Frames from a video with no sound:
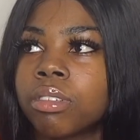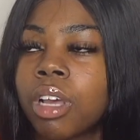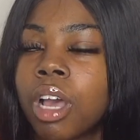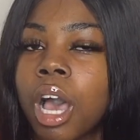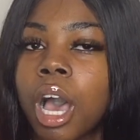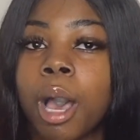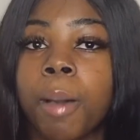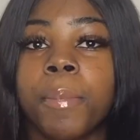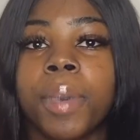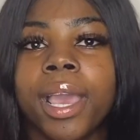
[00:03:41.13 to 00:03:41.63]

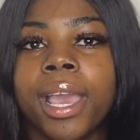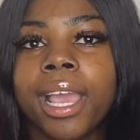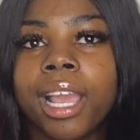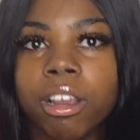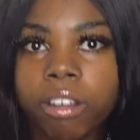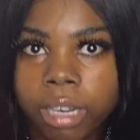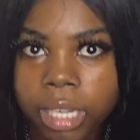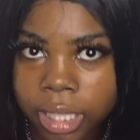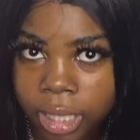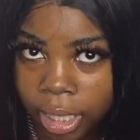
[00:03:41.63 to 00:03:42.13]

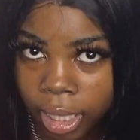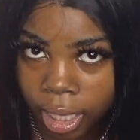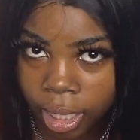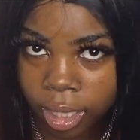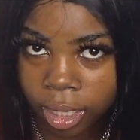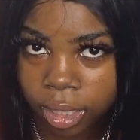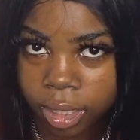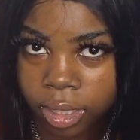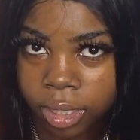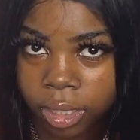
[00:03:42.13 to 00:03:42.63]

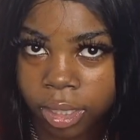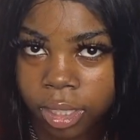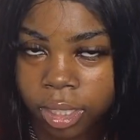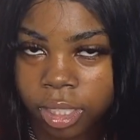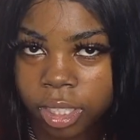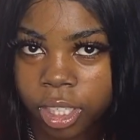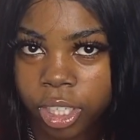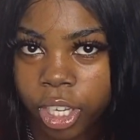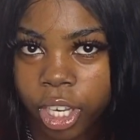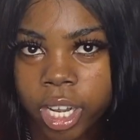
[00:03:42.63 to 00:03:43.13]
apparently,
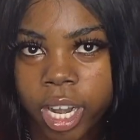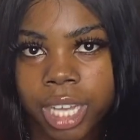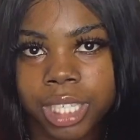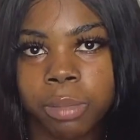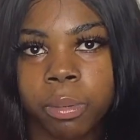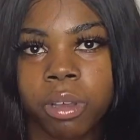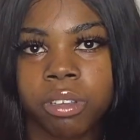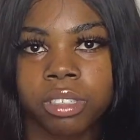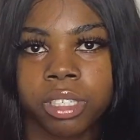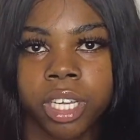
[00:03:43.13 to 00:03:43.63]
you're not
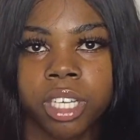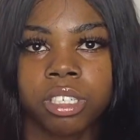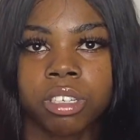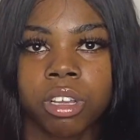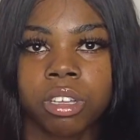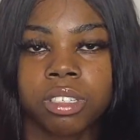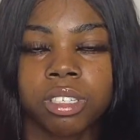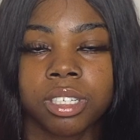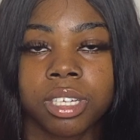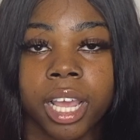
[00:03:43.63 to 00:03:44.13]
supposed to get
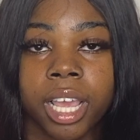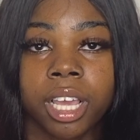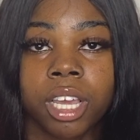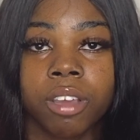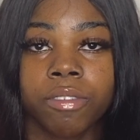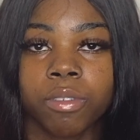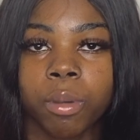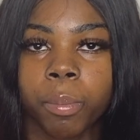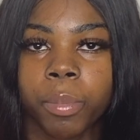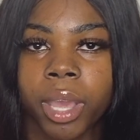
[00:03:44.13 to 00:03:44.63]
your snake
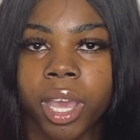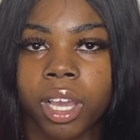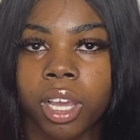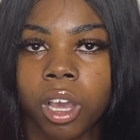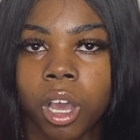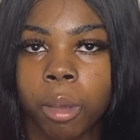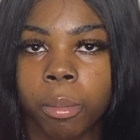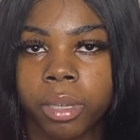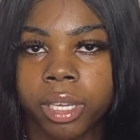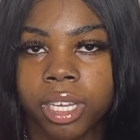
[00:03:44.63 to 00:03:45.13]
from
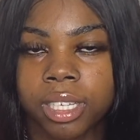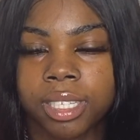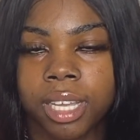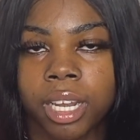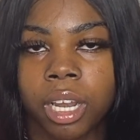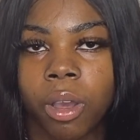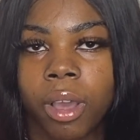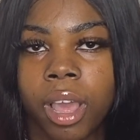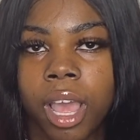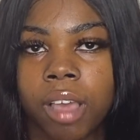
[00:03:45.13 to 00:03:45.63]
Petco because they
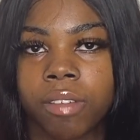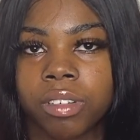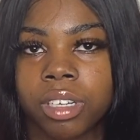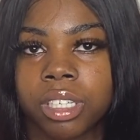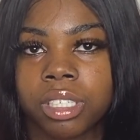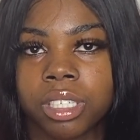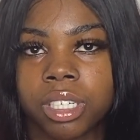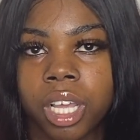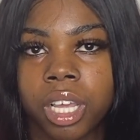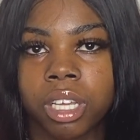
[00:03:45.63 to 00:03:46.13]
don't have good
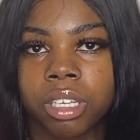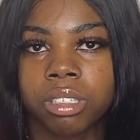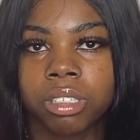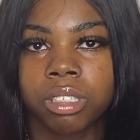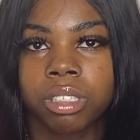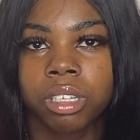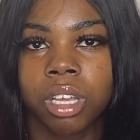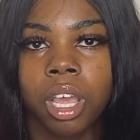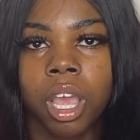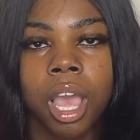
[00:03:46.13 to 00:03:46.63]
snakes.
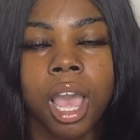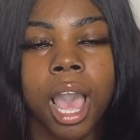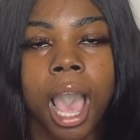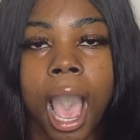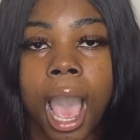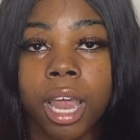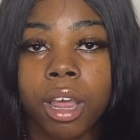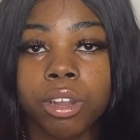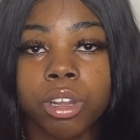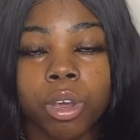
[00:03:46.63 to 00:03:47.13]

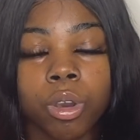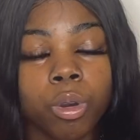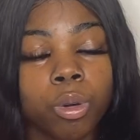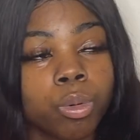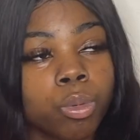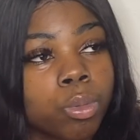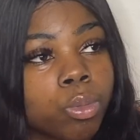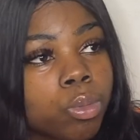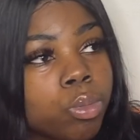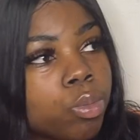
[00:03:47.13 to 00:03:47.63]
I don't
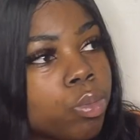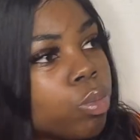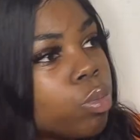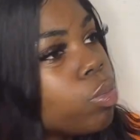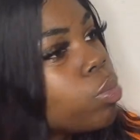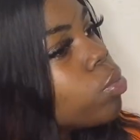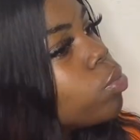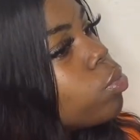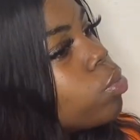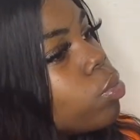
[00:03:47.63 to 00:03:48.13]
know
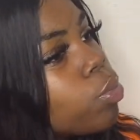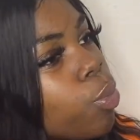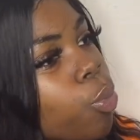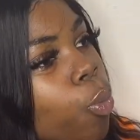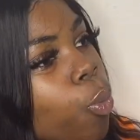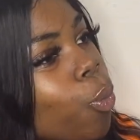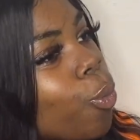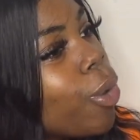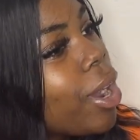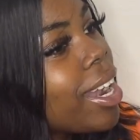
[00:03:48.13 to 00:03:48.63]

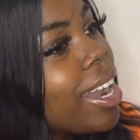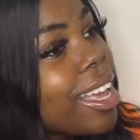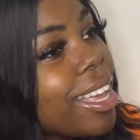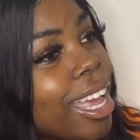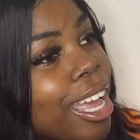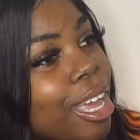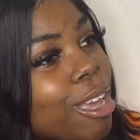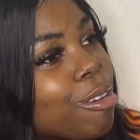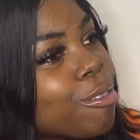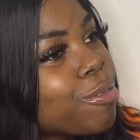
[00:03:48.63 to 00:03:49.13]
where they
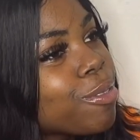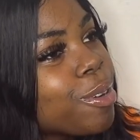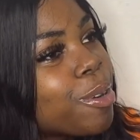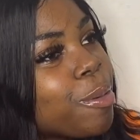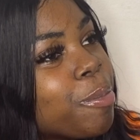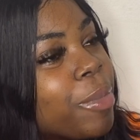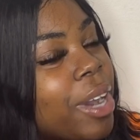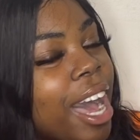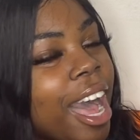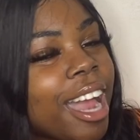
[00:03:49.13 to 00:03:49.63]
came
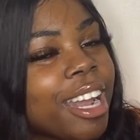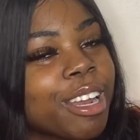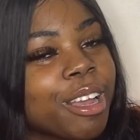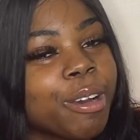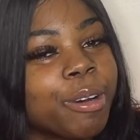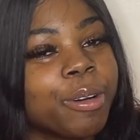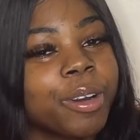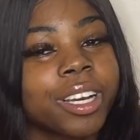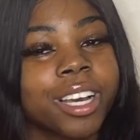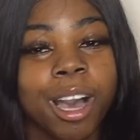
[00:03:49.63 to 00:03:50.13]
from, but I
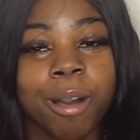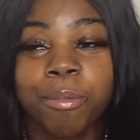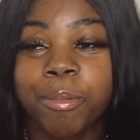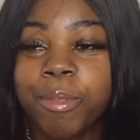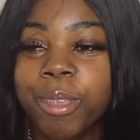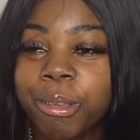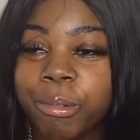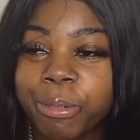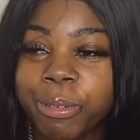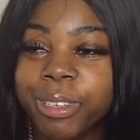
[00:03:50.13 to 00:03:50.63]
know a couple
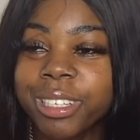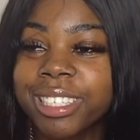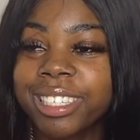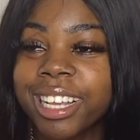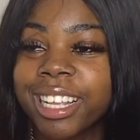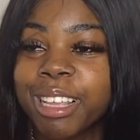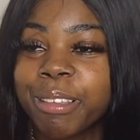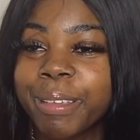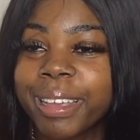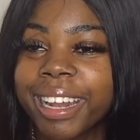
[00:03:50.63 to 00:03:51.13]
people were
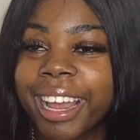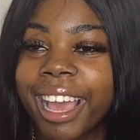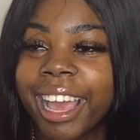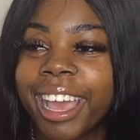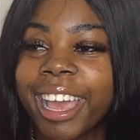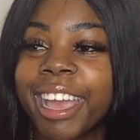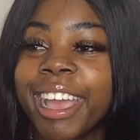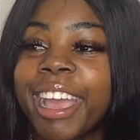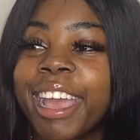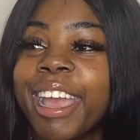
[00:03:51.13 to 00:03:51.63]
telling me
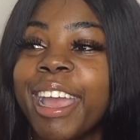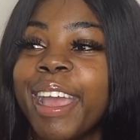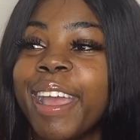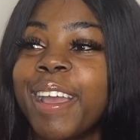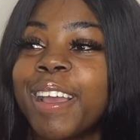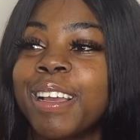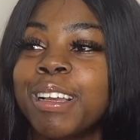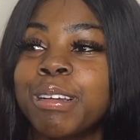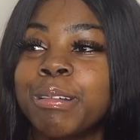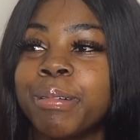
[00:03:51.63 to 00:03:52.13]
that,
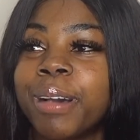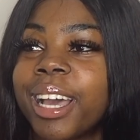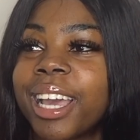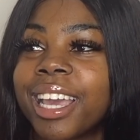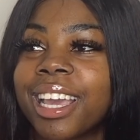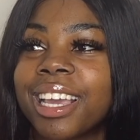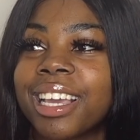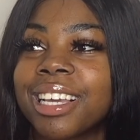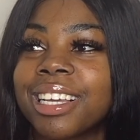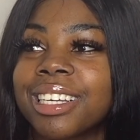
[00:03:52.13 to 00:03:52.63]

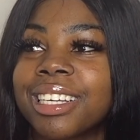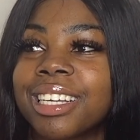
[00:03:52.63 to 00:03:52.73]
Like,